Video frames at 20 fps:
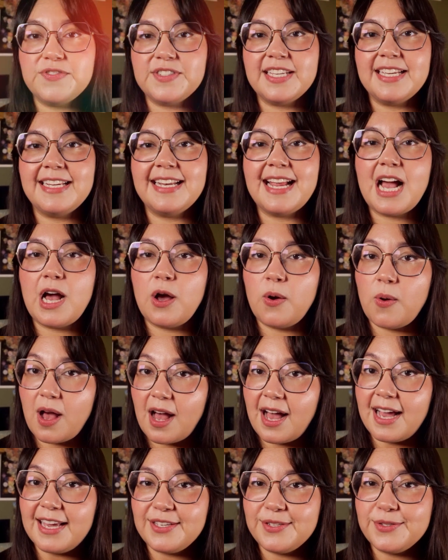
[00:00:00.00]
seen how
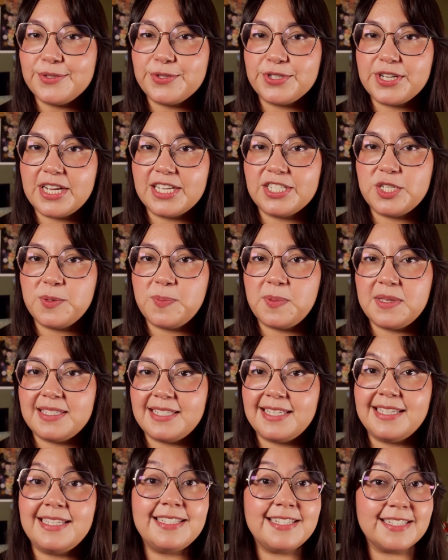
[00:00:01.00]
I use
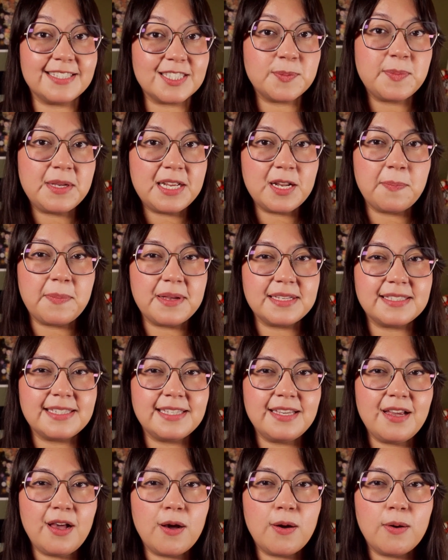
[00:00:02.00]
ChatGPT to speed up
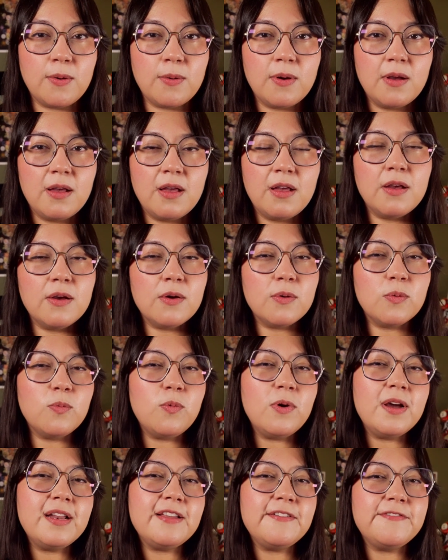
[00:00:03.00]
SEO,
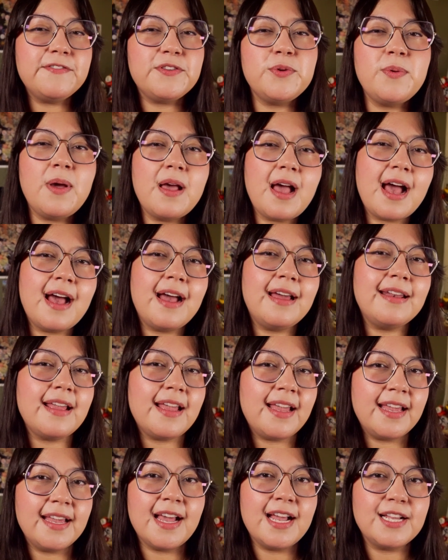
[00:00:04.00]
what if you had
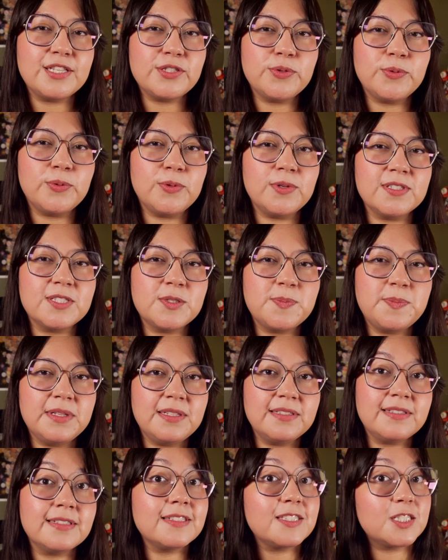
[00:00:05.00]
AI tools
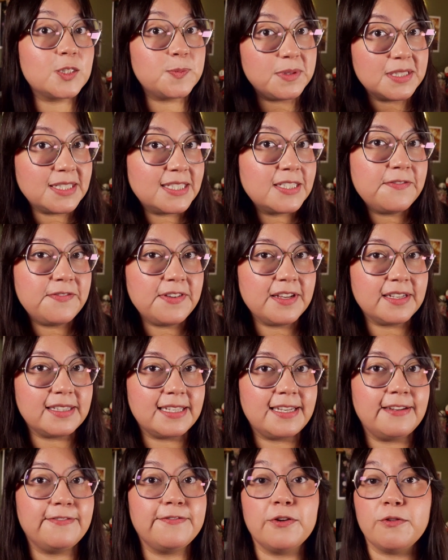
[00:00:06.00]
built
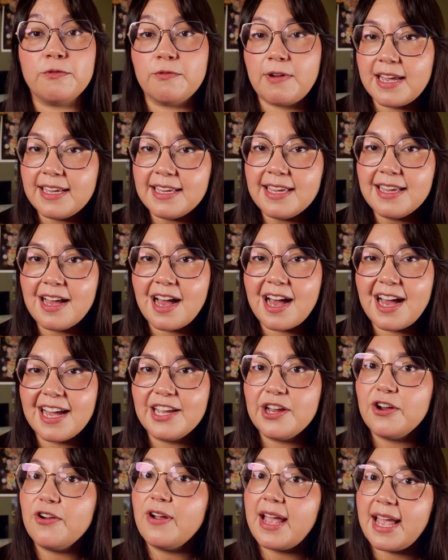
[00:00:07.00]
specifically for ranking
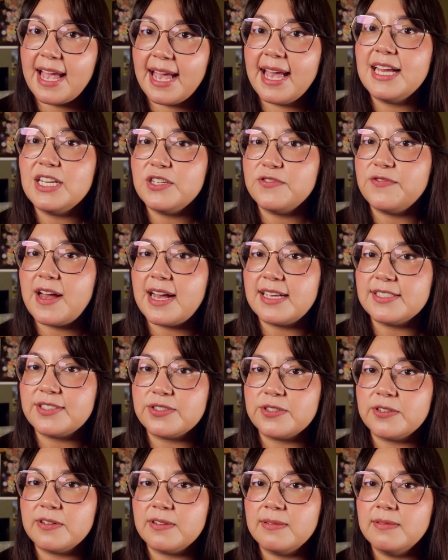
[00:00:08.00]
higher and
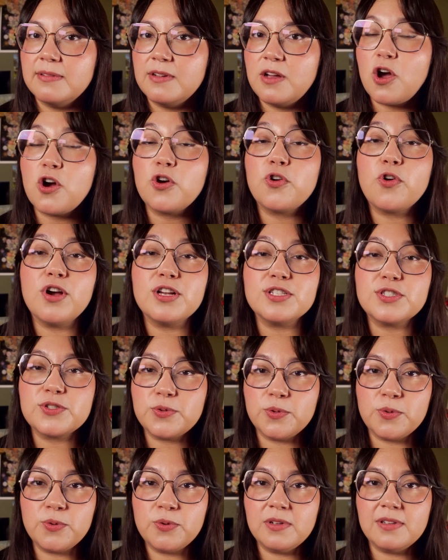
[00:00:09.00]
faster across
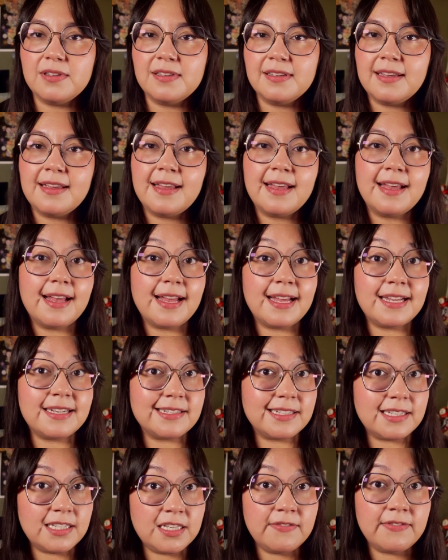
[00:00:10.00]
Google and
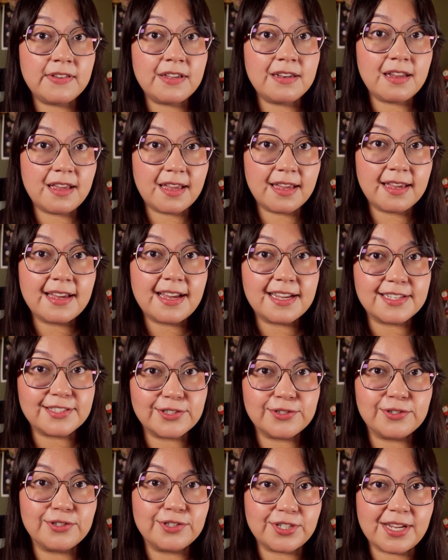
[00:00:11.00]
even AI
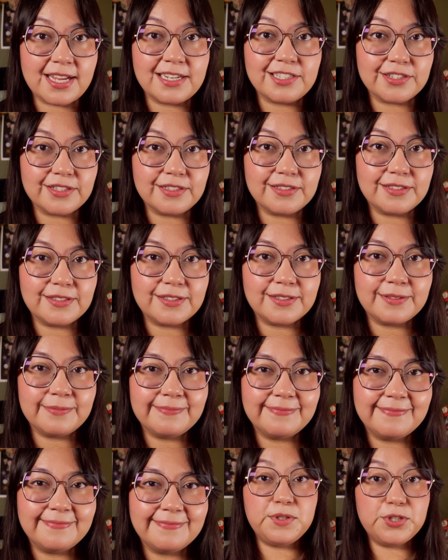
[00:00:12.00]
search engines?
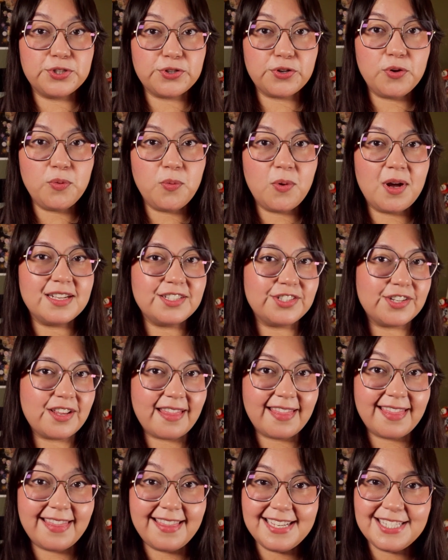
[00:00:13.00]
Be sure to watch
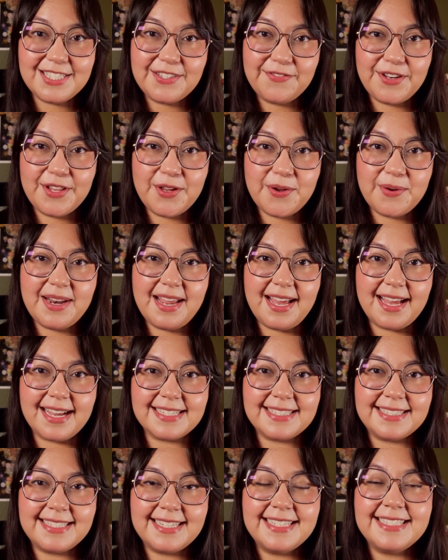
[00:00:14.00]
this video
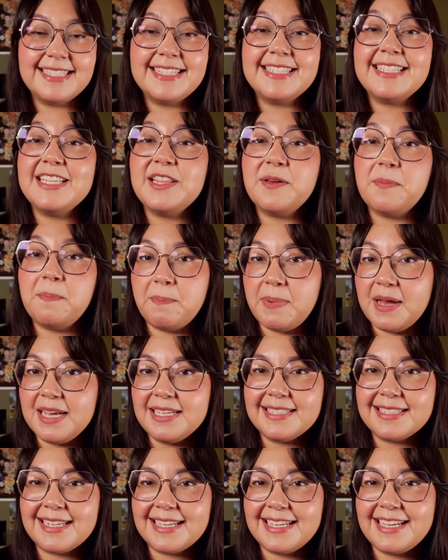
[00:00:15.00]
next to see the
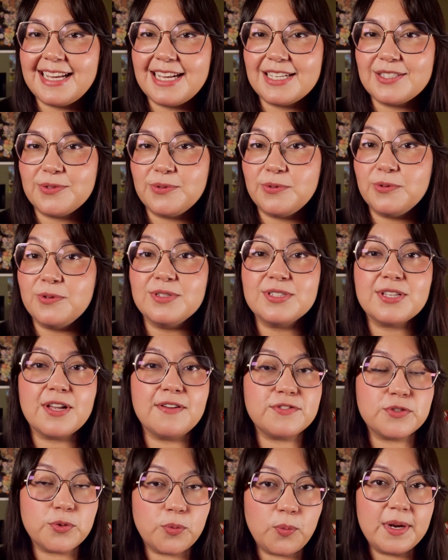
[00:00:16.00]
best AI tools
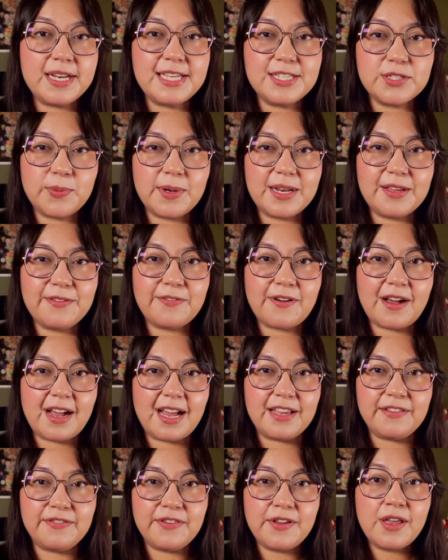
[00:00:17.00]
of
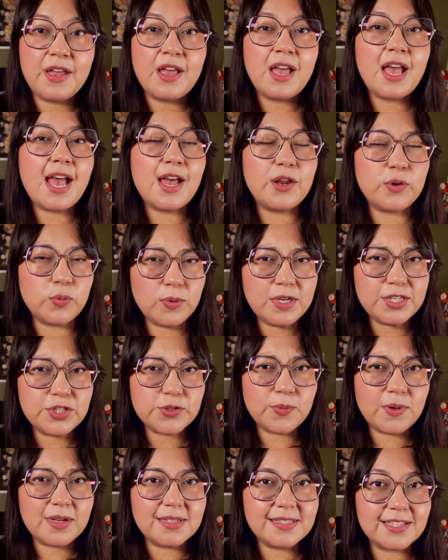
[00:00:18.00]
2025 and which
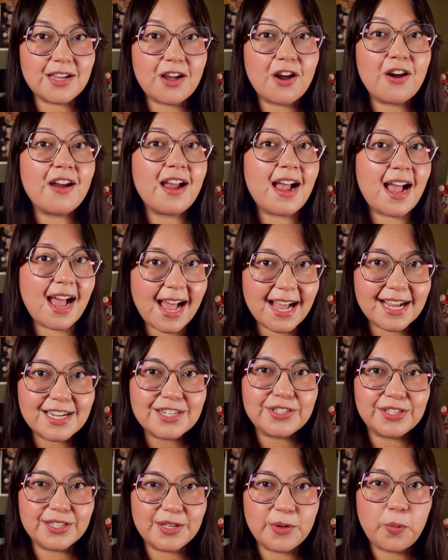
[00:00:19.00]
ones are
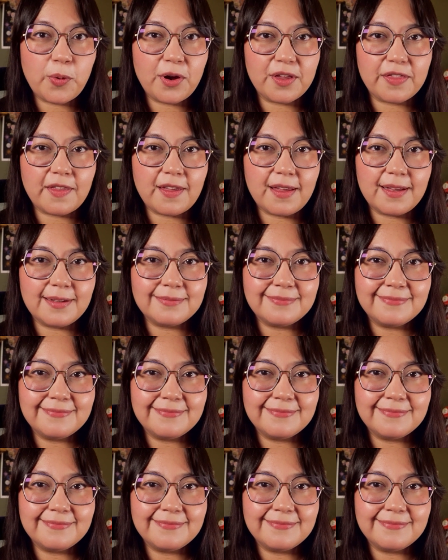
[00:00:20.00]
actually worth it.